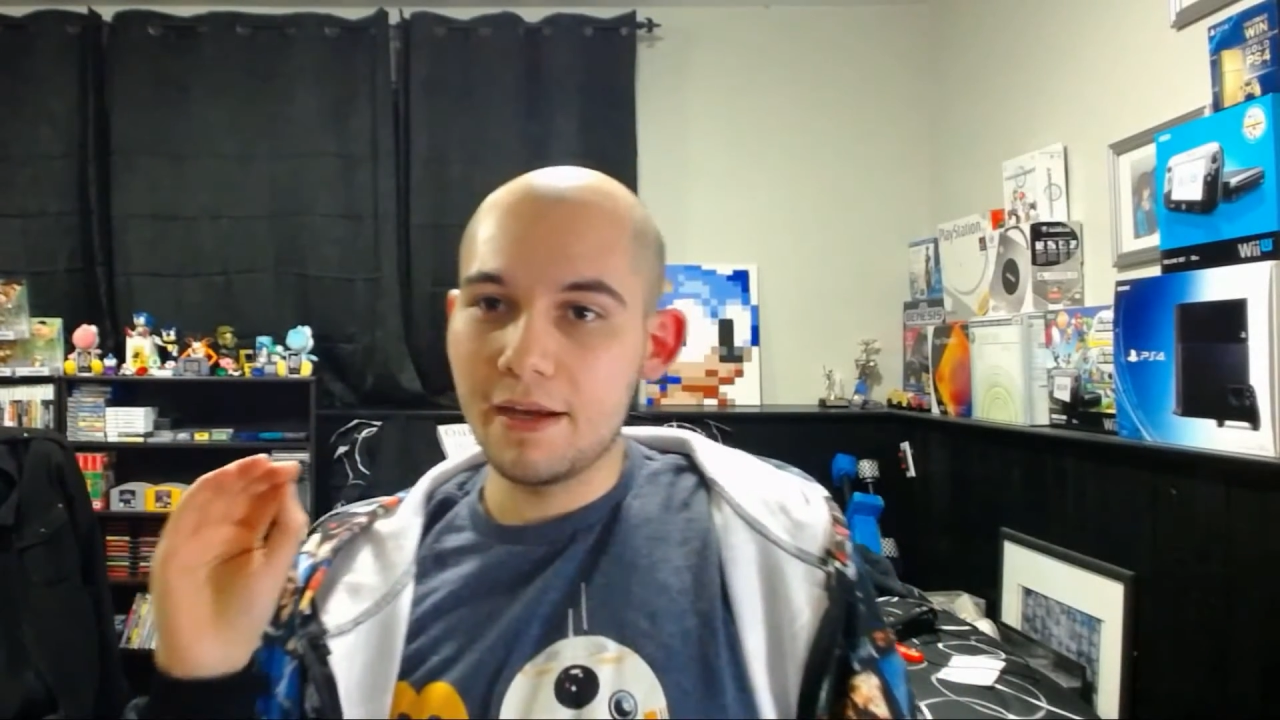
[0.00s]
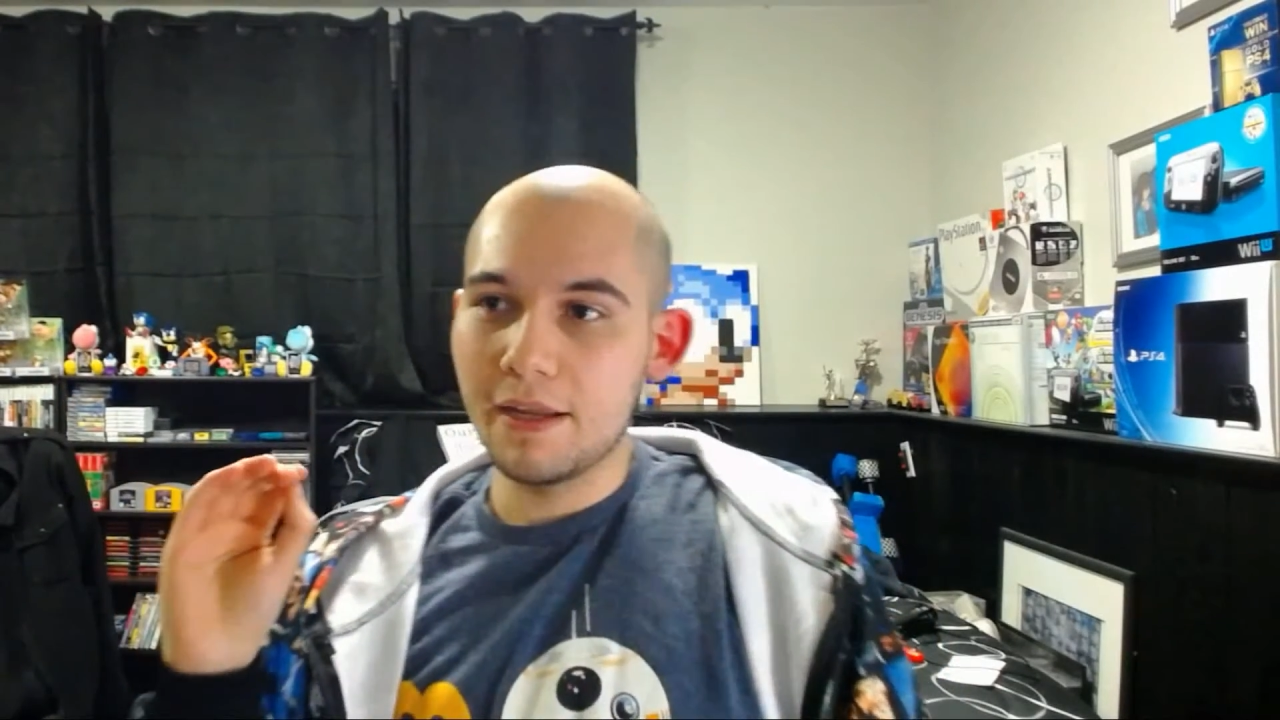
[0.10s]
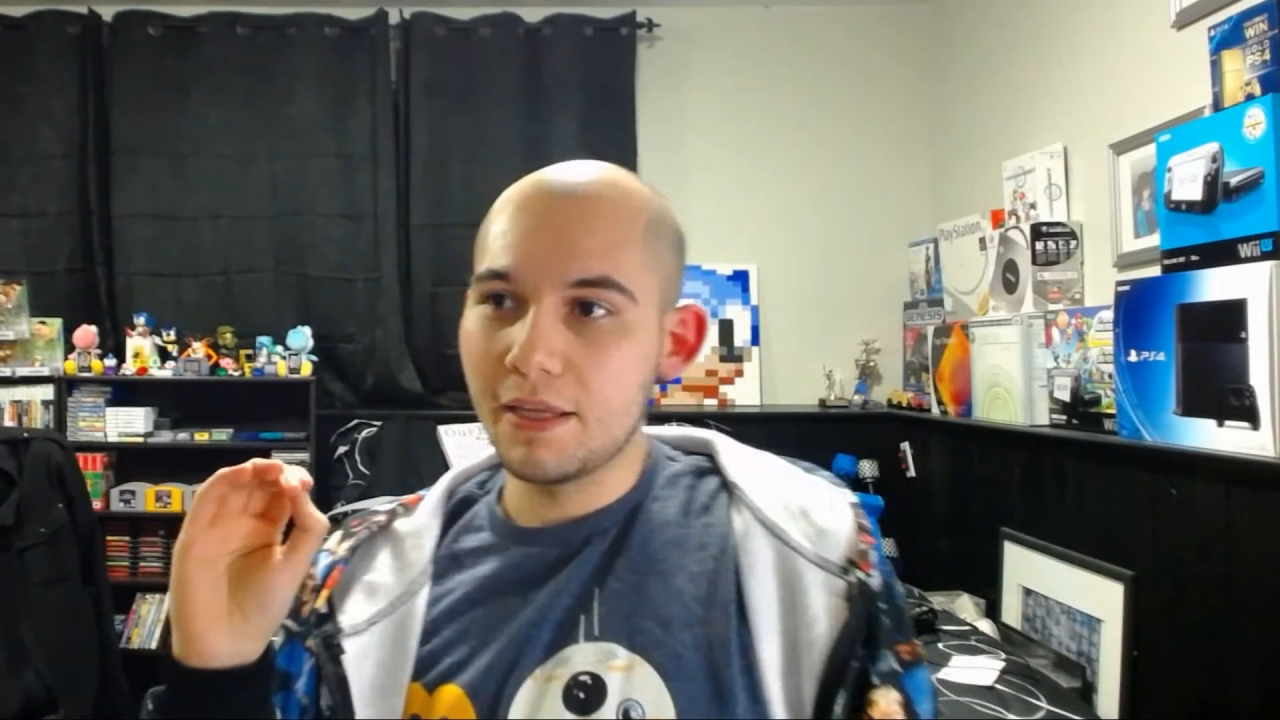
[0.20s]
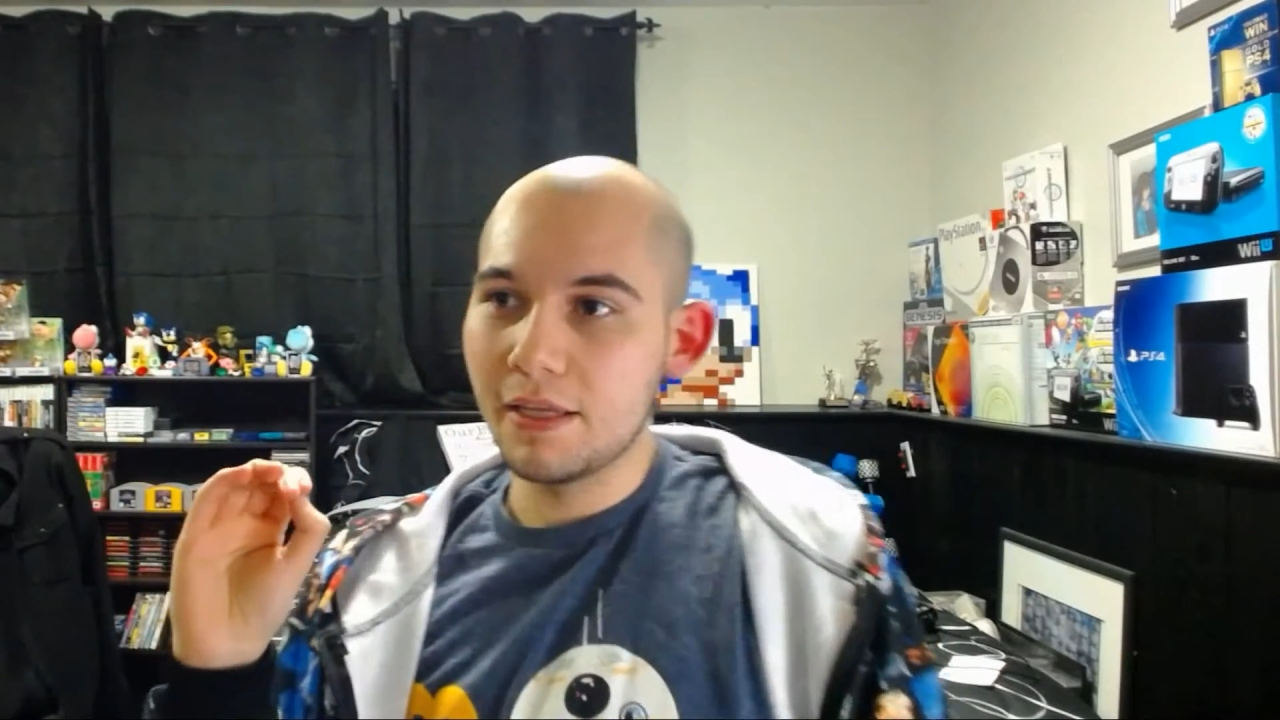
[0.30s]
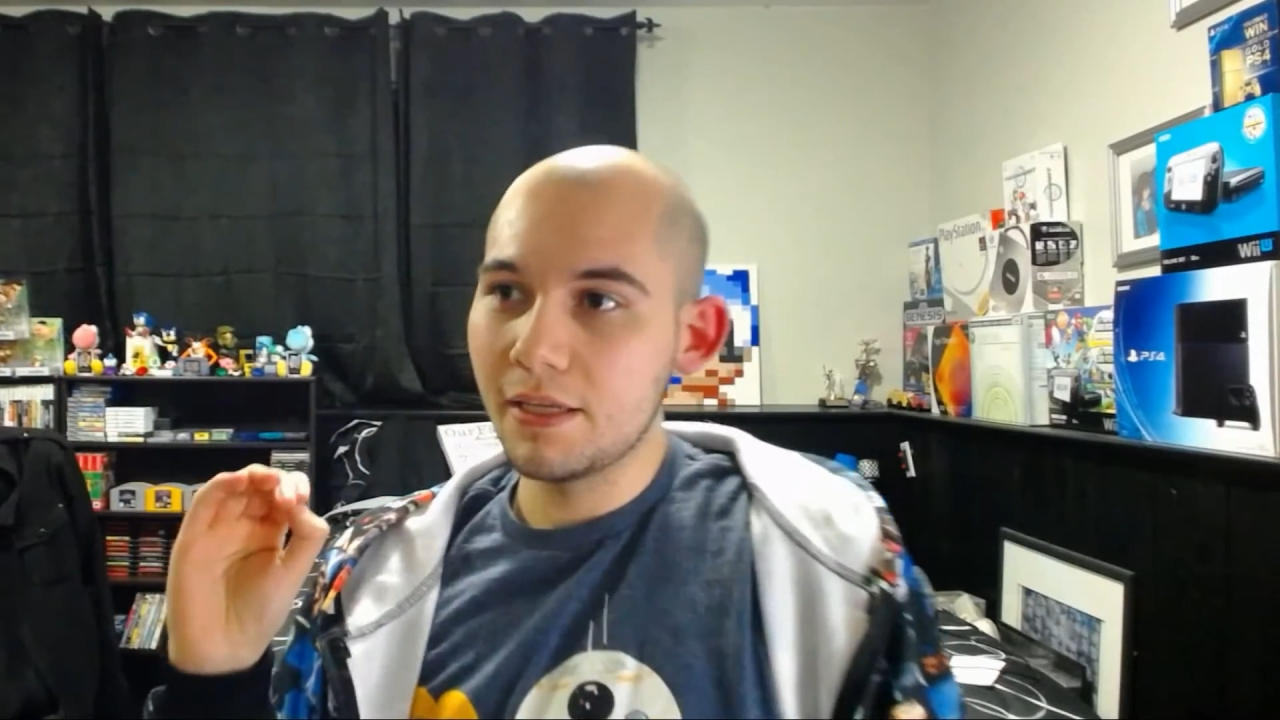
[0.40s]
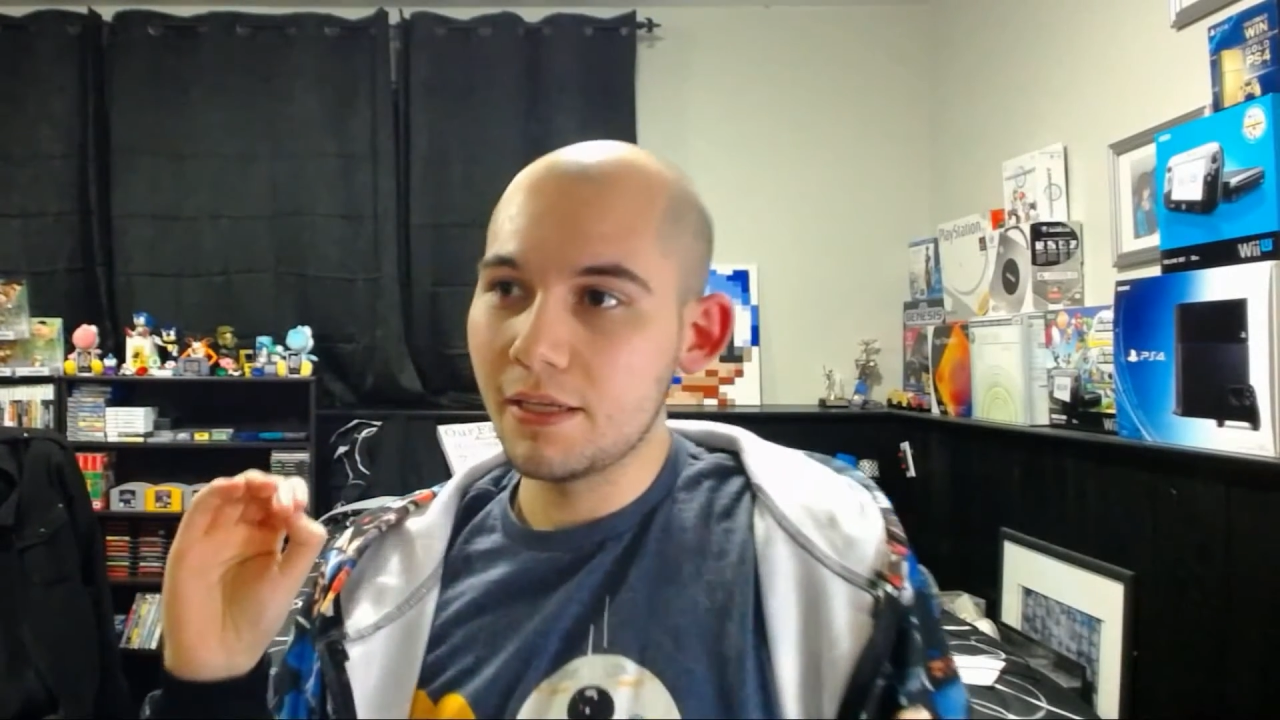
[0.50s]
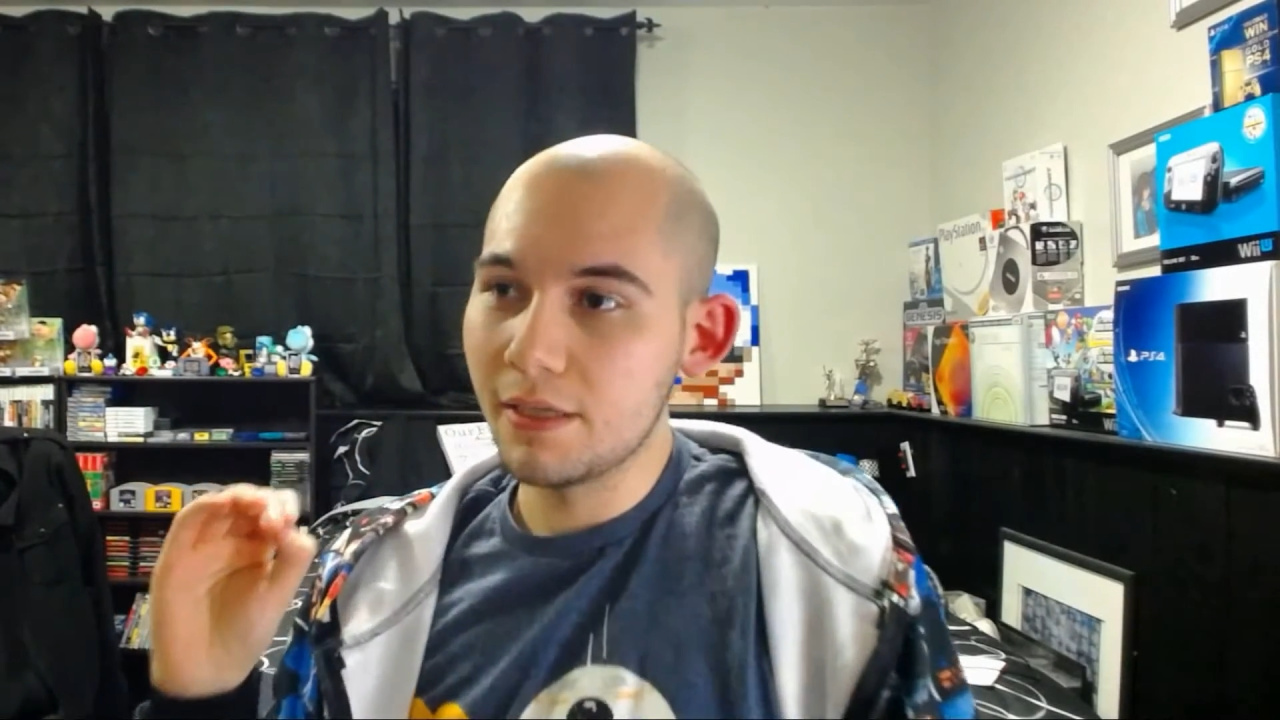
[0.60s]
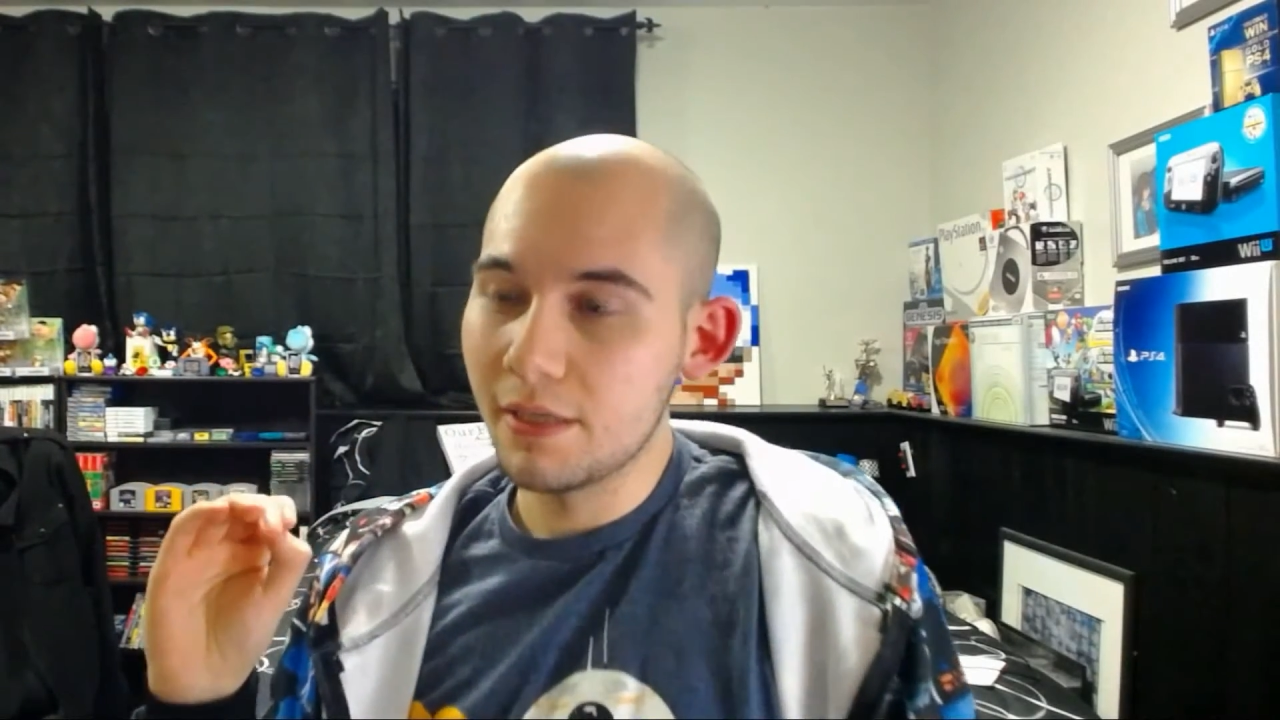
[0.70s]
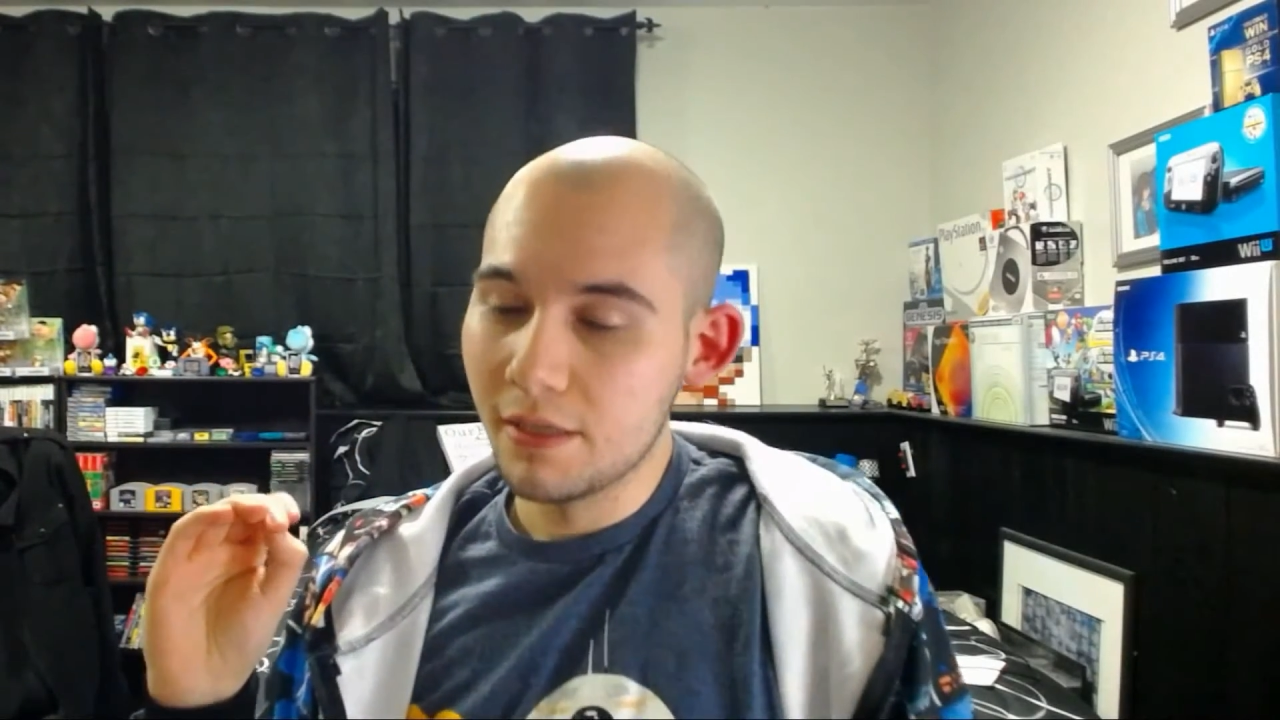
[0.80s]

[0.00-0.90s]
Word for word: he